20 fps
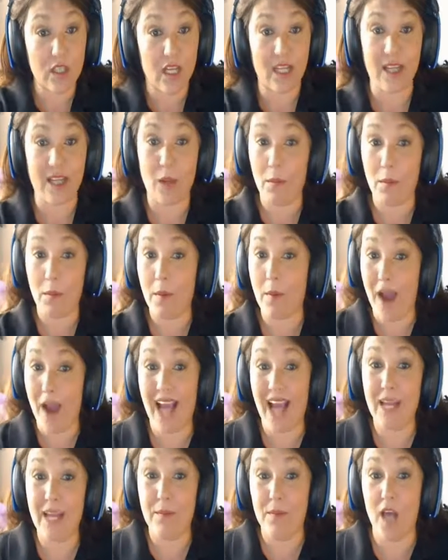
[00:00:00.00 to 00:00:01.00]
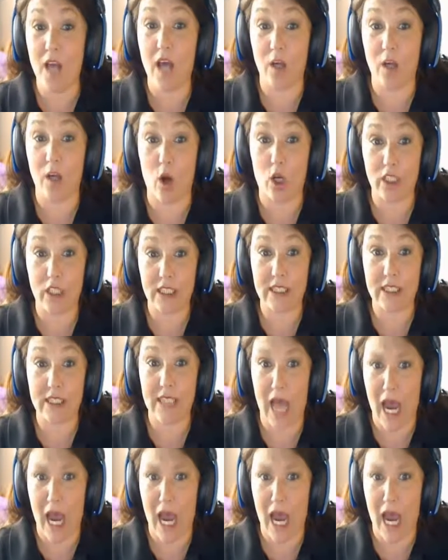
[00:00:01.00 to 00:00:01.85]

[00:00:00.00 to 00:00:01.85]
think. Now remember, I am not an artist.